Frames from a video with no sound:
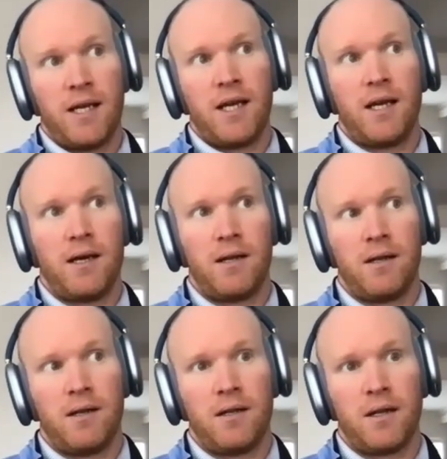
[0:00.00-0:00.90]

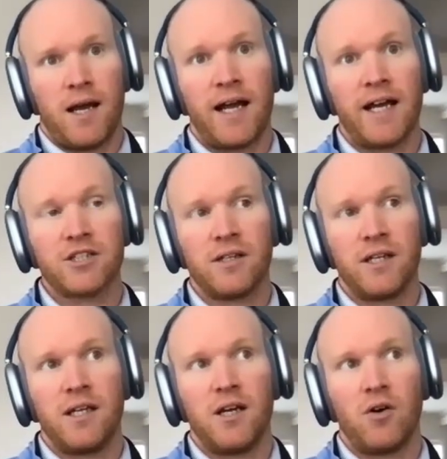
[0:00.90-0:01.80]
And
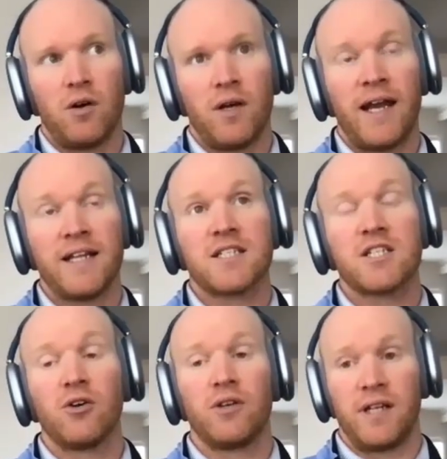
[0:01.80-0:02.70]
it
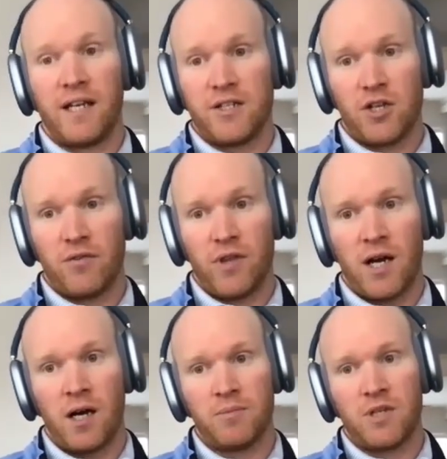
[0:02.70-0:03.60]
still didn't get us over the
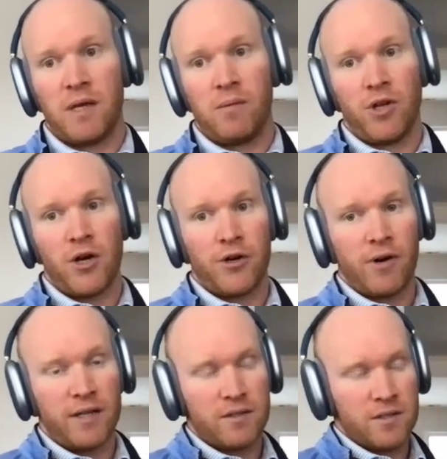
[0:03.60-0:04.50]
hump to be able to
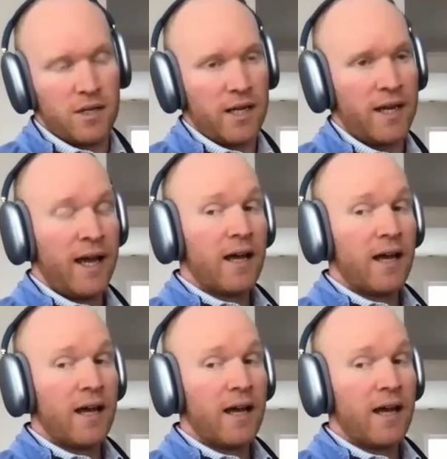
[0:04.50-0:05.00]
underwrite this thing.